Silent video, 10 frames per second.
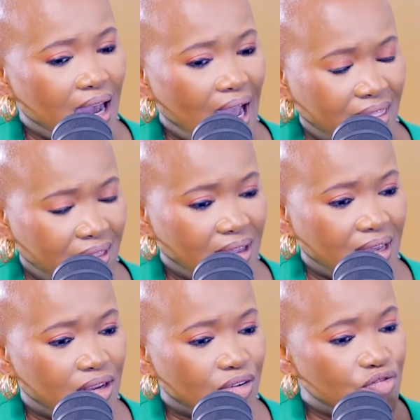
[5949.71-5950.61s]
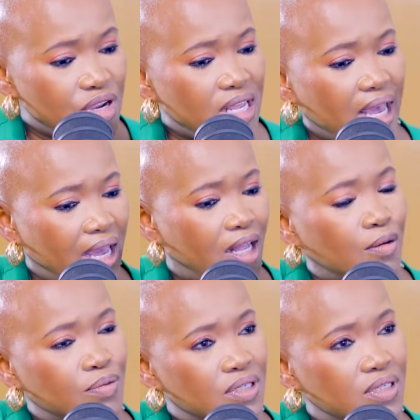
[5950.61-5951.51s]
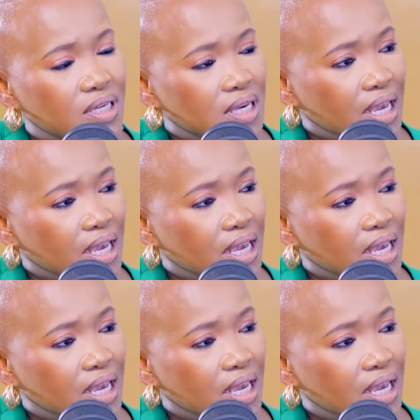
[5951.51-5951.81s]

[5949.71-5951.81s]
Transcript: I think it really helped